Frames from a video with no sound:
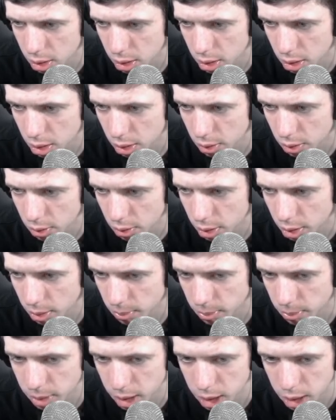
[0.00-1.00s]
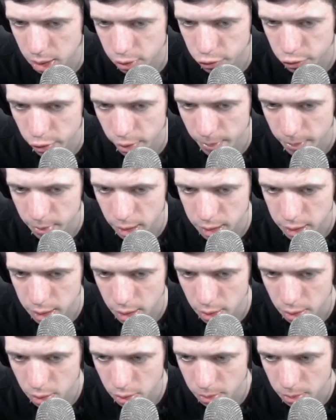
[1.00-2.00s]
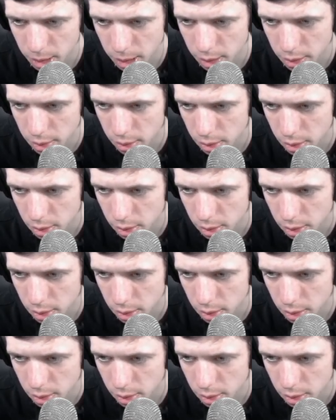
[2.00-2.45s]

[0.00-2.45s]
Now let me trim this a little bit,